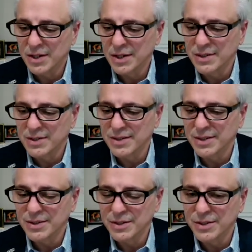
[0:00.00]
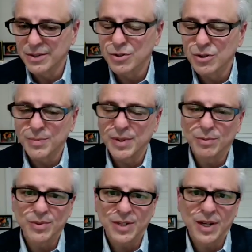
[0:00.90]
and usually
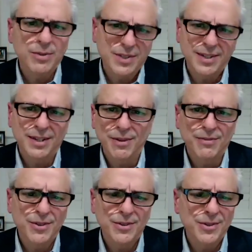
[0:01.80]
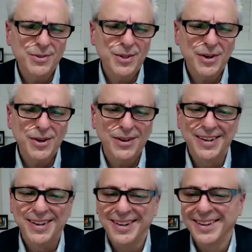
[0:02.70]
people say, I wasn't thinking about you at all.